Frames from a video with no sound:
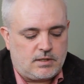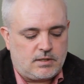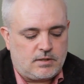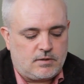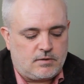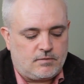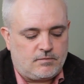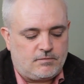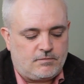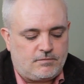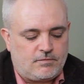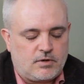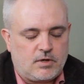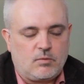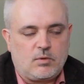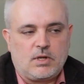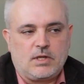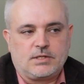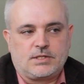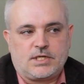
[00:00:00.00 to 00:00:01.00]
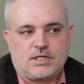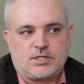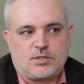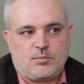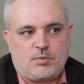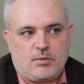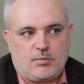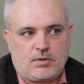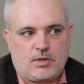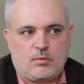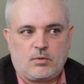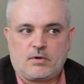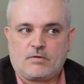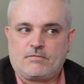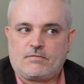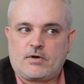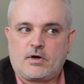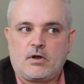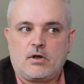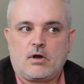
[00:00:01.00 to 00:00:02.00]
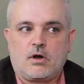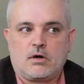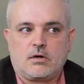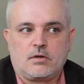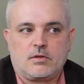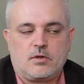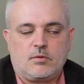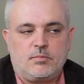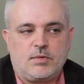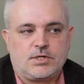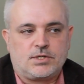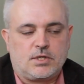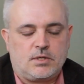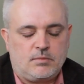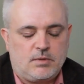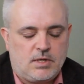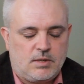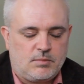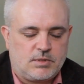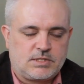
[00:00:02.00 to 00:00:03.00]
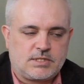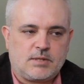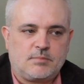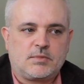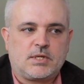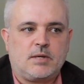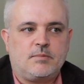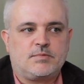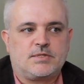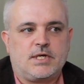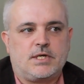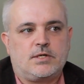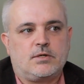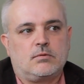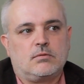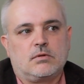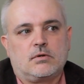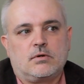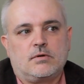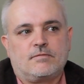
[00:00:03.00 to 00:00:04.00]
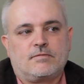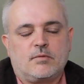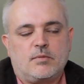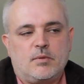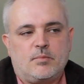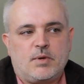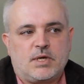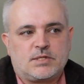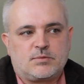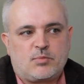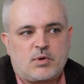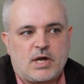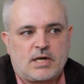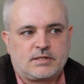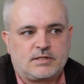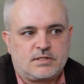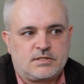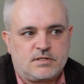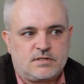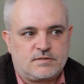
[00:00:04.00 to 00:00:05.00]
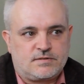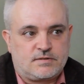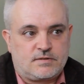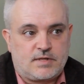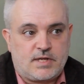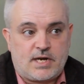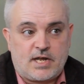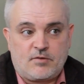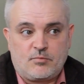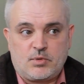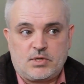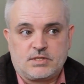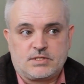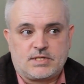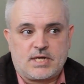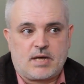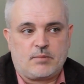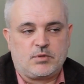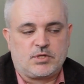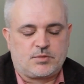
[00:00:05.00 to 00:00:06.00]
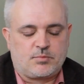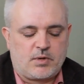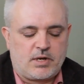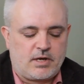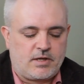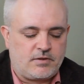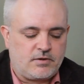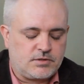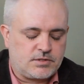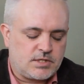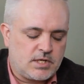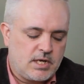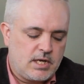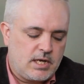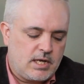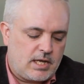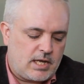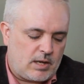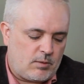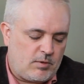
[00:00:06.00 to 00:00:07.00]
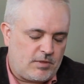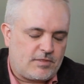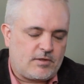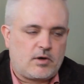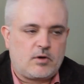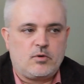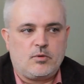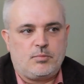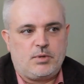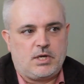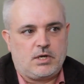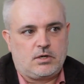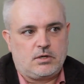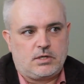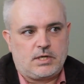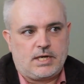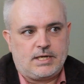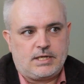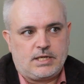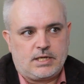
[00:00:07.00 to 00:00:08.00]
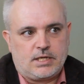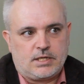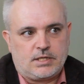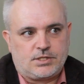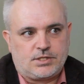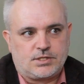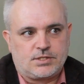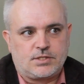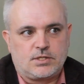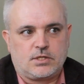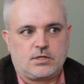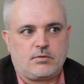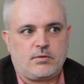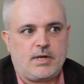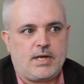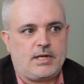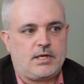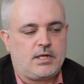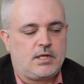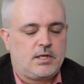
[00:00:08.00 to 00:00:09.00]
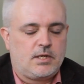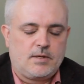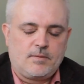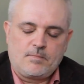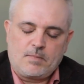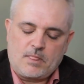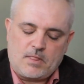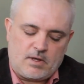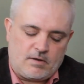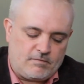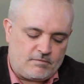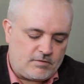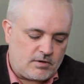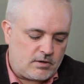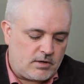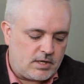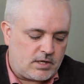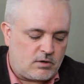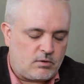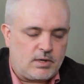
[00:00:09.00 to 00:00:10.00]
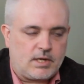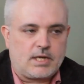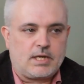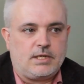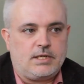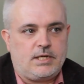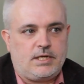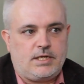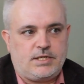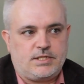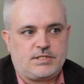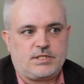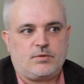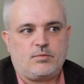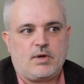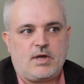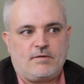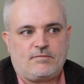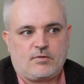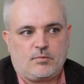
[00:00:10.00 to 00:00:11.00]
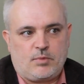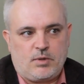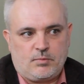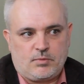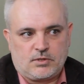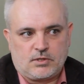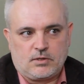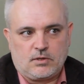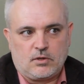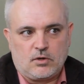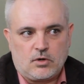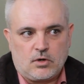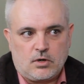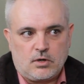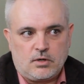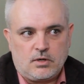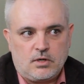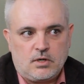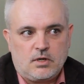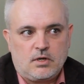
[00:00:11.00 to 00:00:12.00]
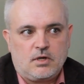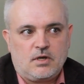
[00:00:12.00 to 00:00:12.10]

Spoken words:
they're very well-intentioned people. They work very hard on their mission, but sometimes they don't learn from the best practices that have been established by others. And we thought it would be a good idea just to create a very quick and easy way for people to learn